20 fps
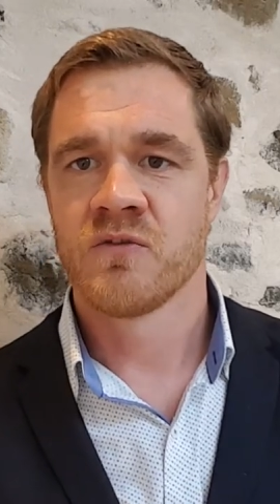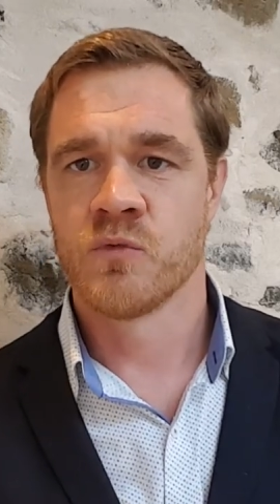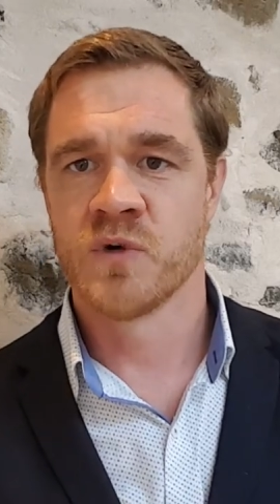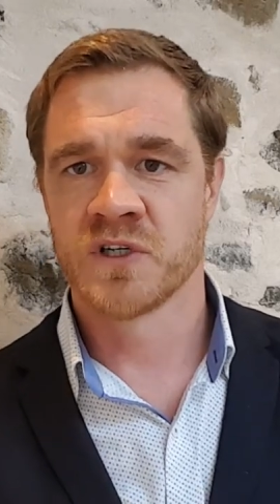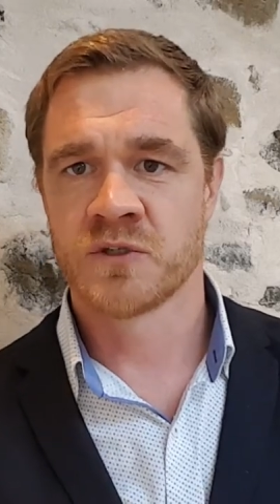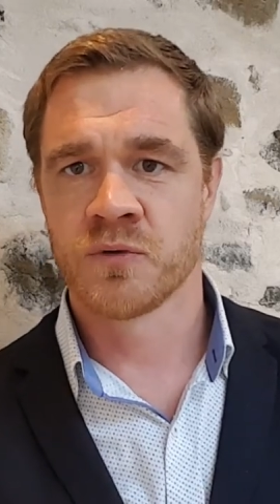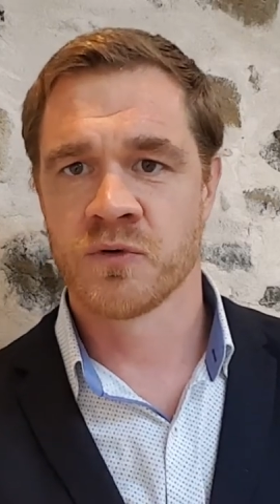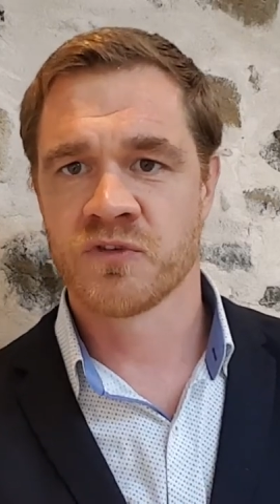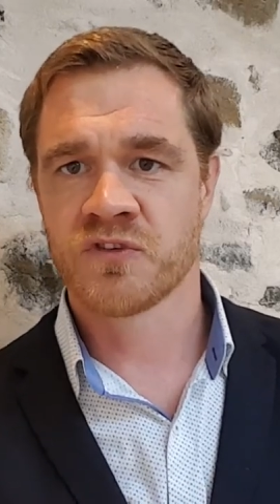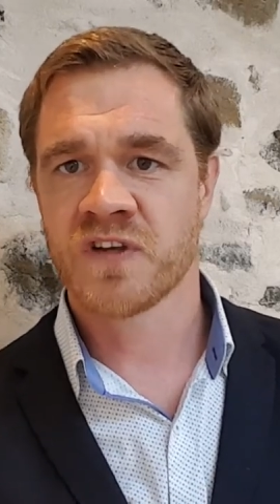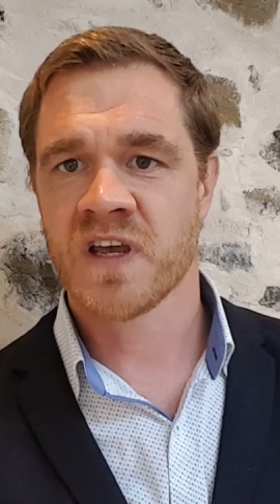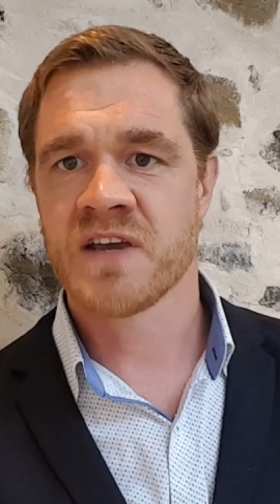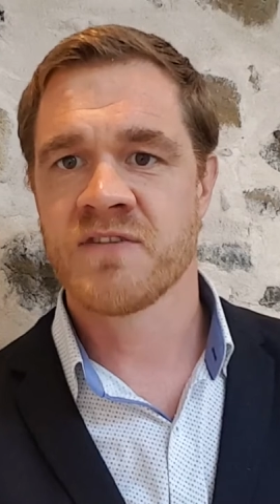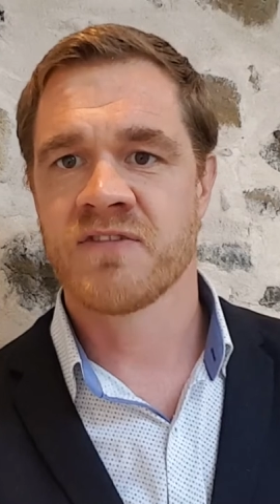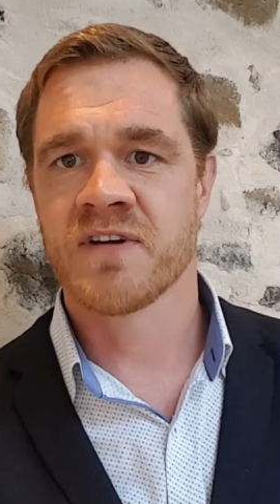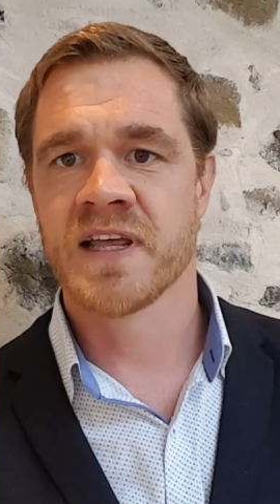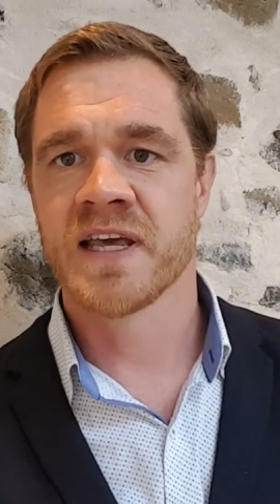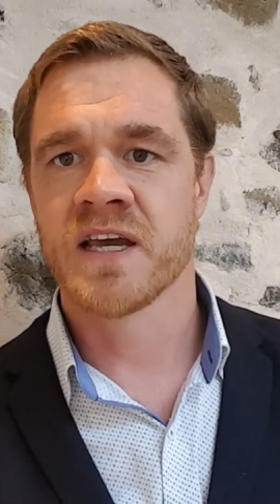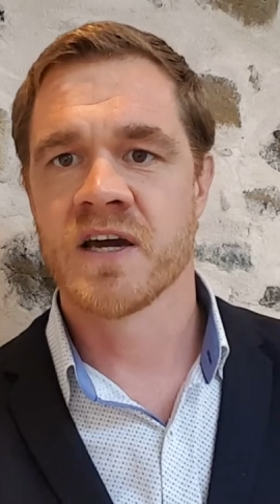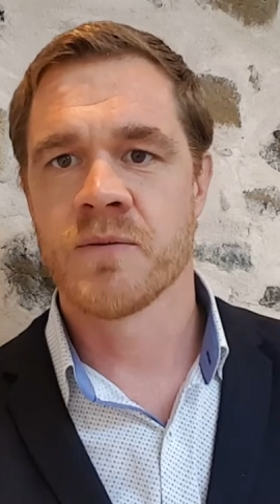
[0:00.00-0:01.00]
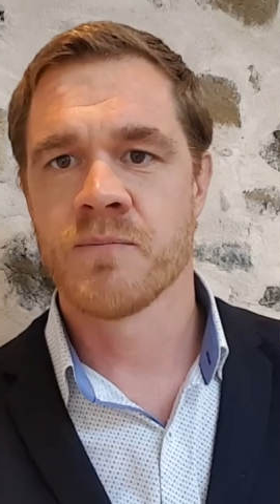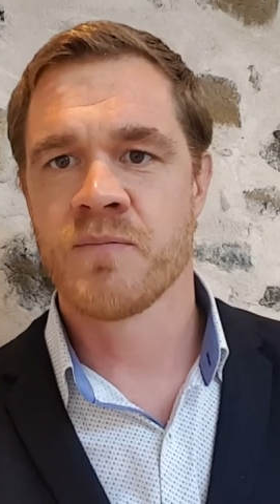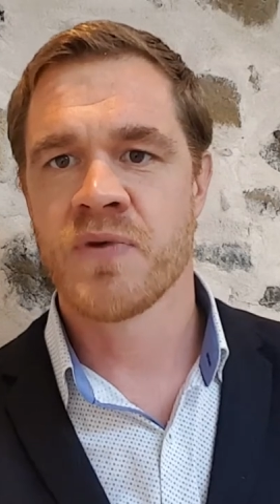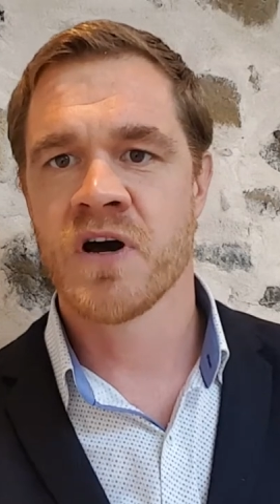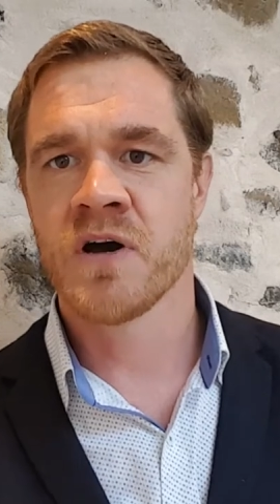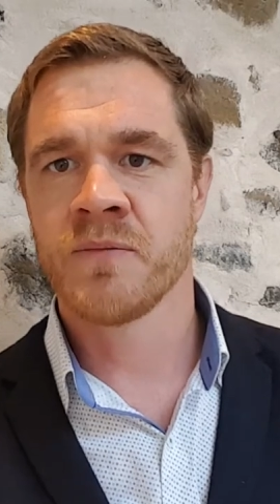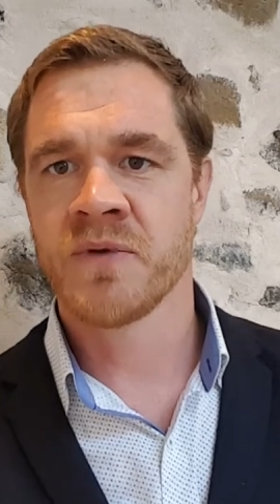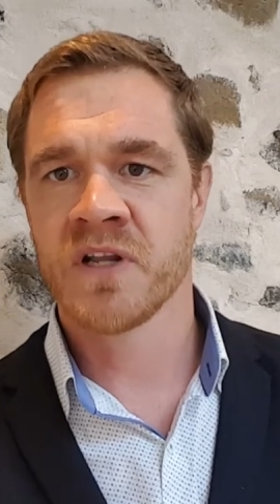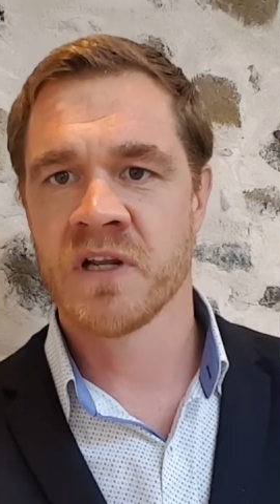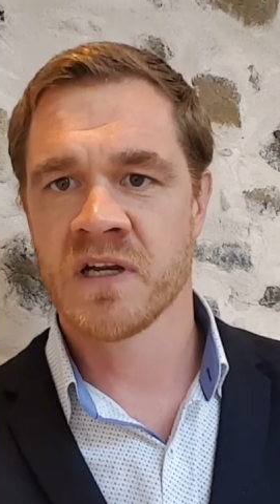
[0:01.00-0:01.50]
which will safely and
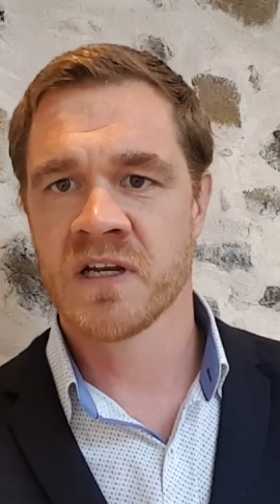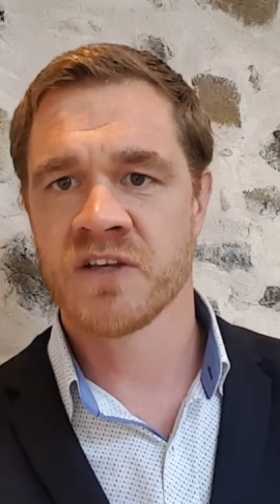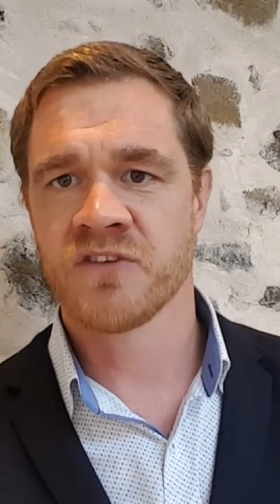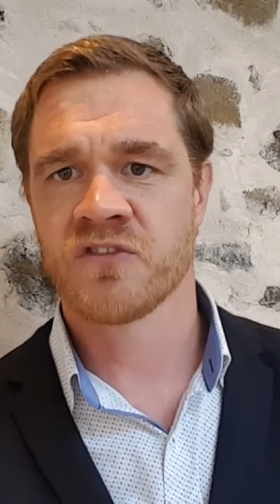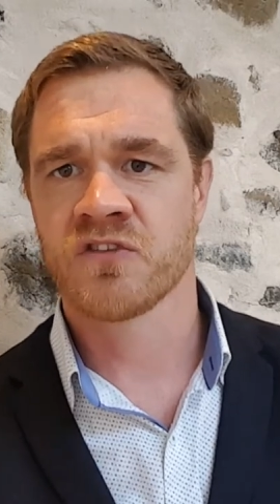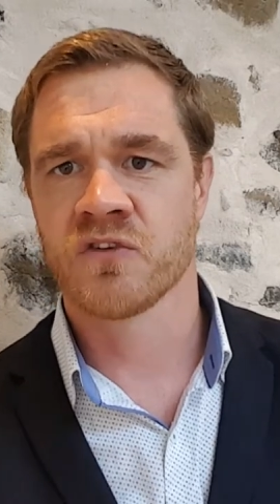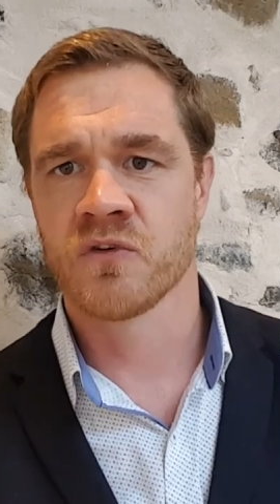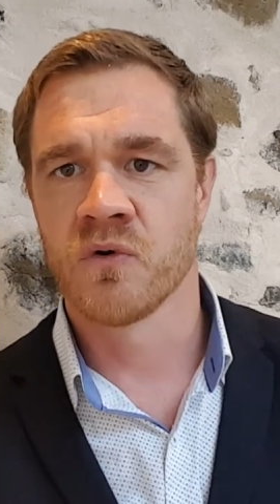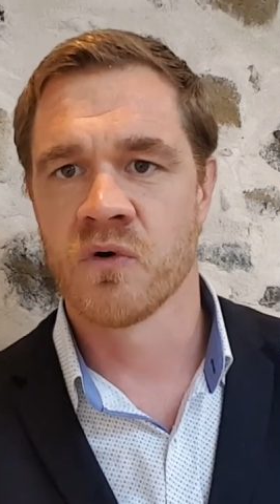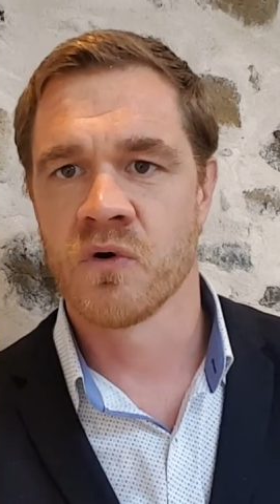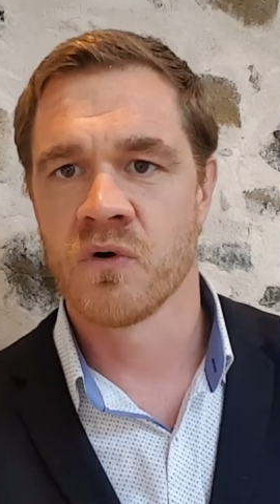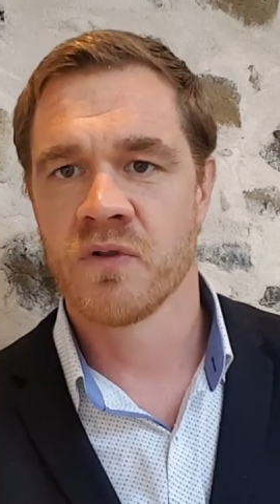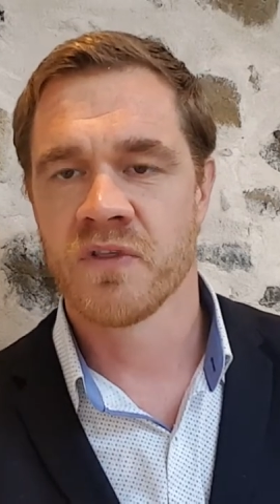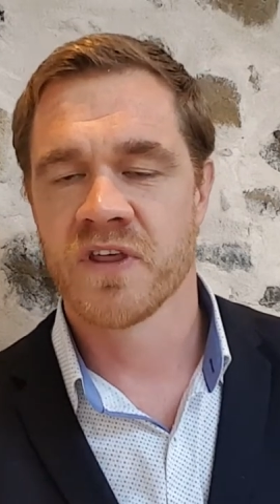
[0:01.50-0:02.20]
permanently store